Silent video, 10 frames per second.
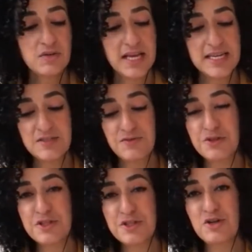that is
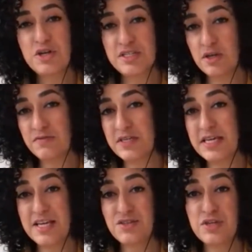for the lawyers of
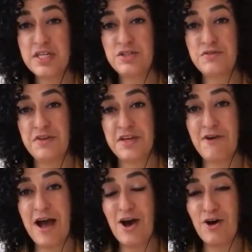the case really to
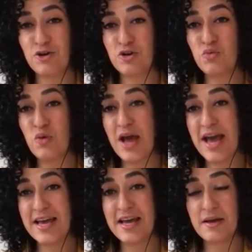figure out
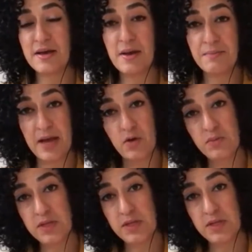where and by
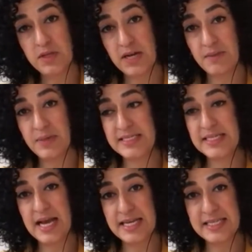whom the liability
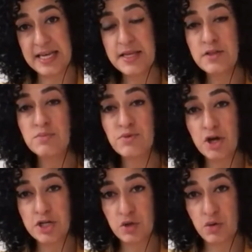lies. I think the
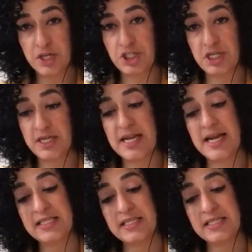broader question,
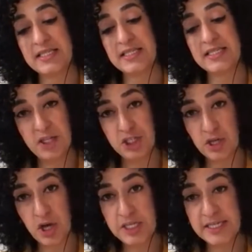and as I've mentioned
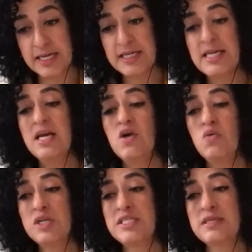earlier,
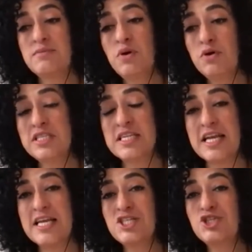what is important
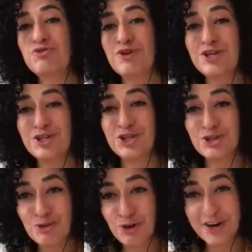is to
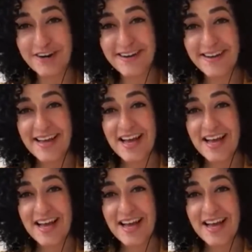ensure